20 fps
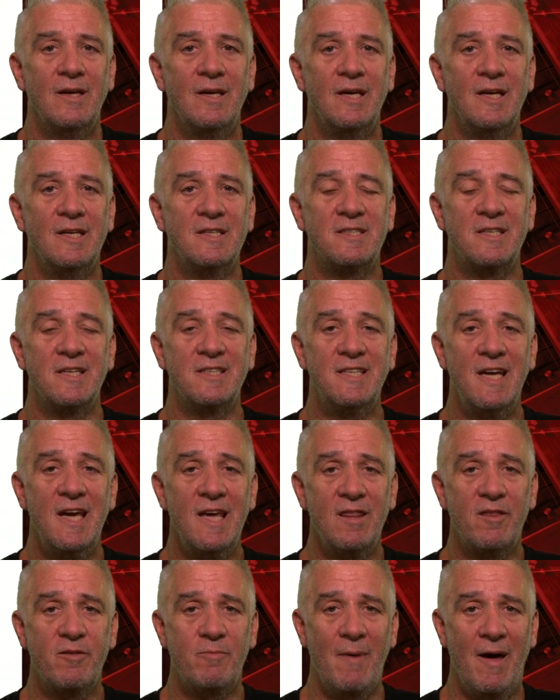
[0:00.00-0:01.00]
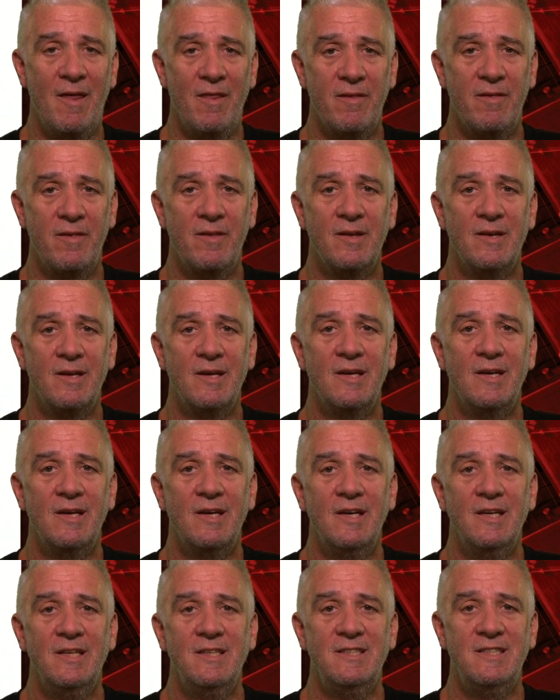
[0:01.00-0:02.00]
the 10th month,
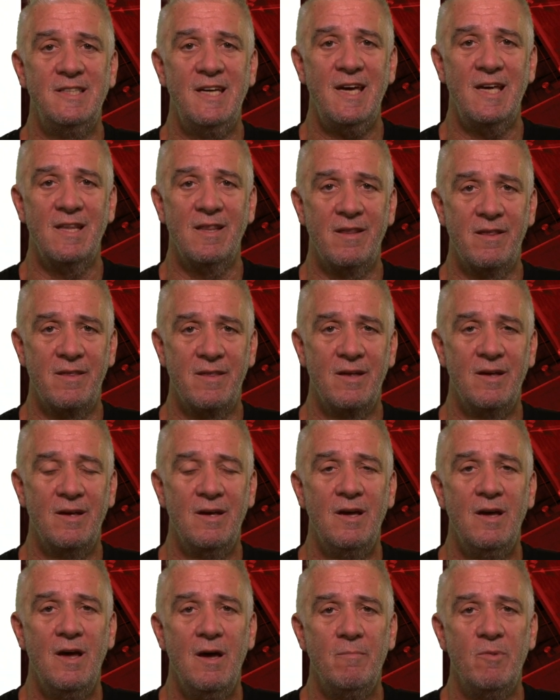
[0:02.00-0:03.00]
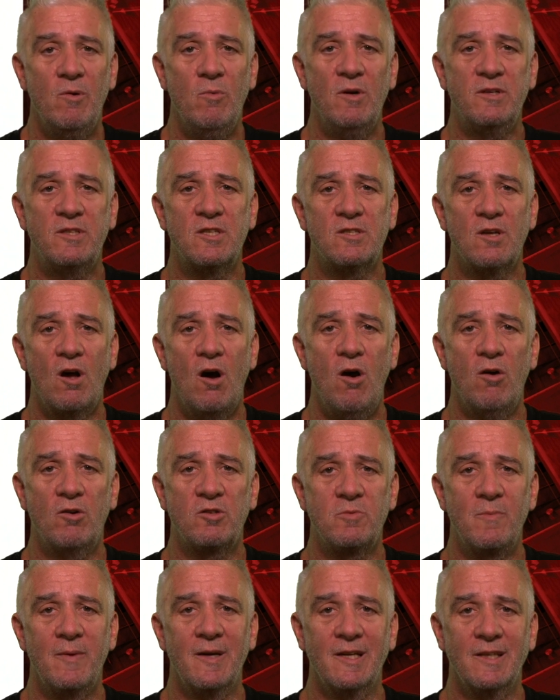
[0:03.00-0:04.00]
10th. But what does
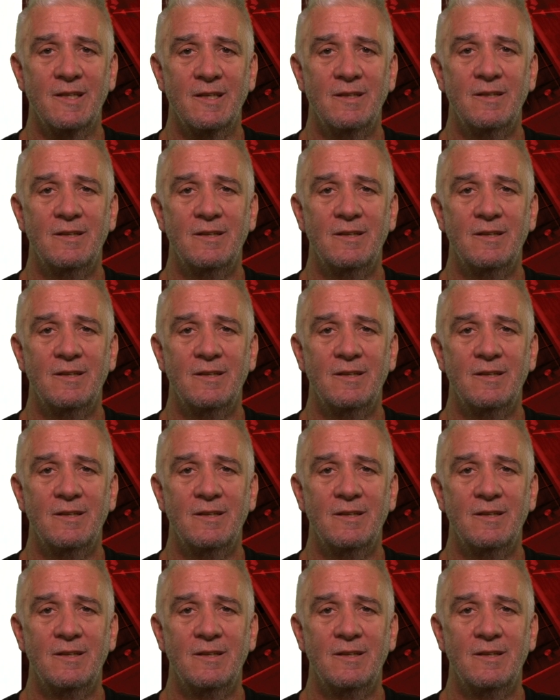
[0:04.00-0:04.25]
oct mean?